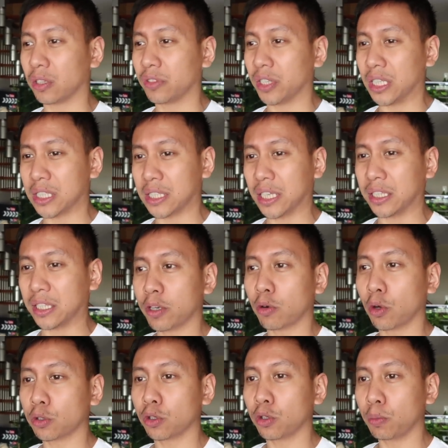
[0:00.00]
all of this. Like, they
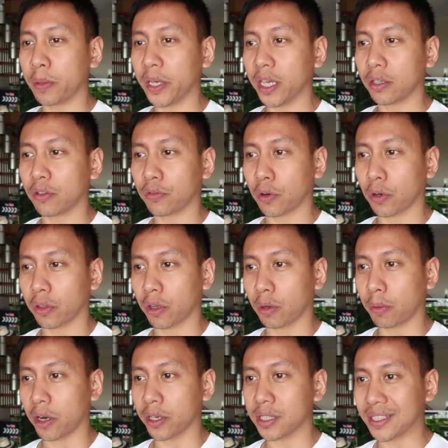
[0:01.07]
grow too big for
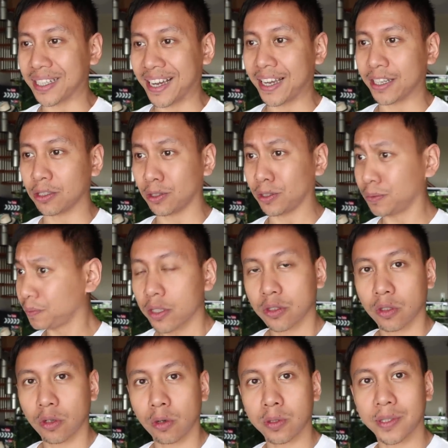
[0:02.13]
their bodies to handle.
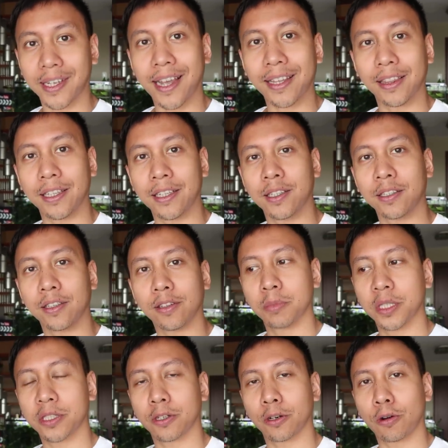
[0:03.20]
So sadly,
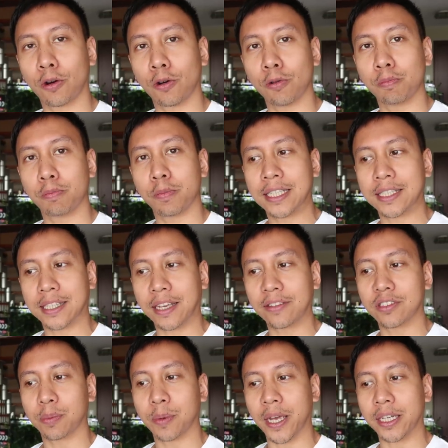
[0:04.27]
Mr. Hope, his
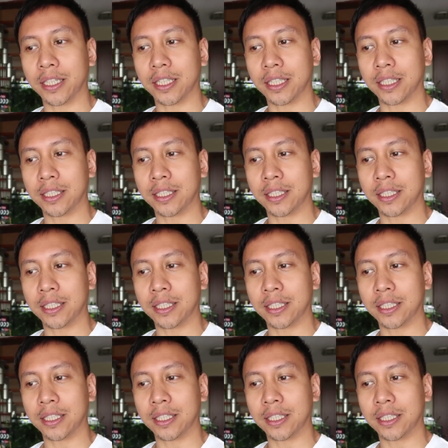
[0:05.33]
lifespan